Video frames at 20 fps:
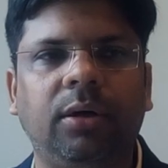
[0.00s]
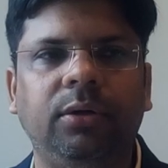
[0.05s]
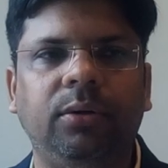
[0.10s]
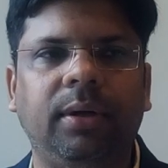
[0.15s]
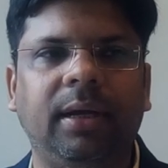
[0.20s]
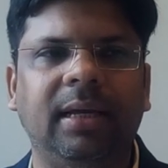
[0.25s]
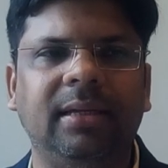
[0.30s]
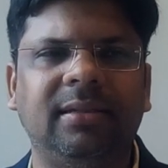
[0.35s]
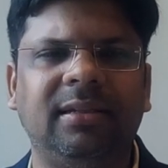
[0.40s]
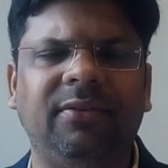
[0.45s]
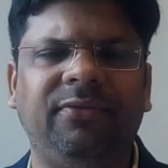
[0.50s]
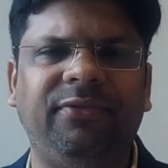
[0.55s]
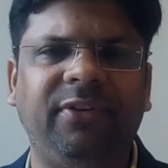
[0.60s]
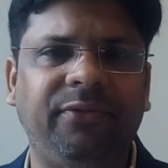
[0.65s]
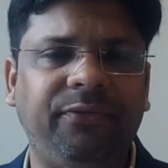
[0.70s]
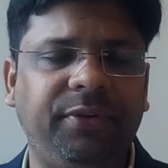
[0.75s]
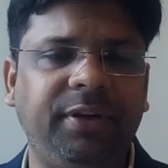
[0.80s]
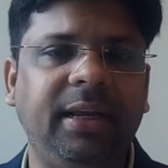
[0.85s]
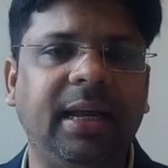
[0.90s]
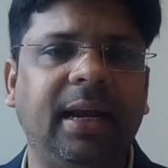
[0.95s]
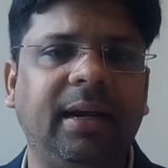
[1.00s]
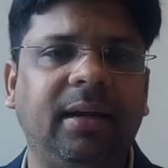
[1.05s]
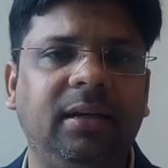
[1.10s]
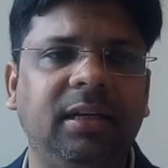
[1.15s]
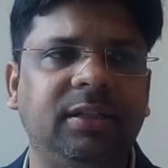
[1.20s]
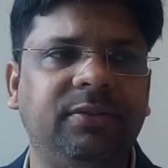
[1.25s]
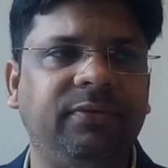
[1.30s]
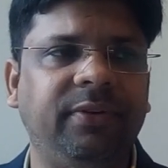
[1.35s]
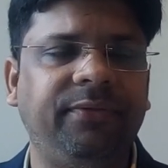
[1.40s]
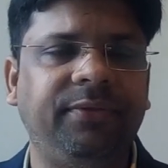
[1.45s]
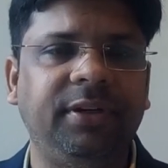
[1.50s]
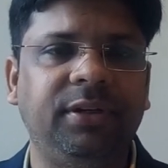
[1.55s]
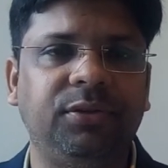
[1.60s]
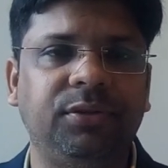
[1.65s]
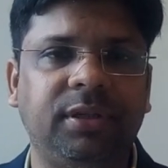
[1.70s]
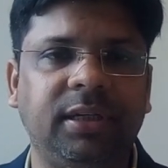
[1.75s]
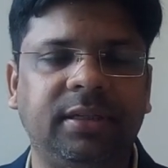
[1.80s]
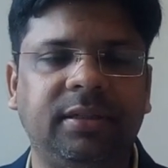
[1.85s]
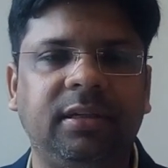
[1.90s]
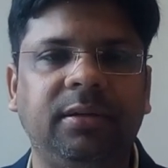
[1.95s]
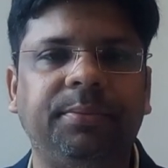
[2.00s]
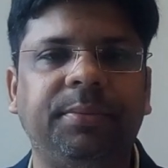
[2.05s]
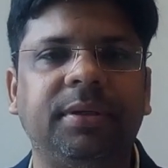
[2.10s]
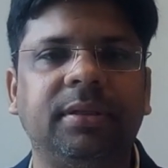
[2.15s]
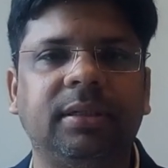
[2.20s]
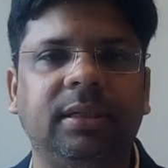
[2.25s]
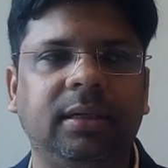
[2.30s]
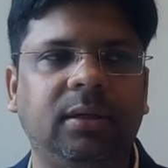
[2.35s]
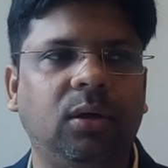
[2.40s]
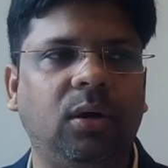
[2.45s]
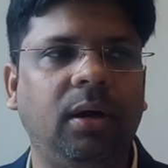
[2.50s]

or you can say 50, at least 50 to 60%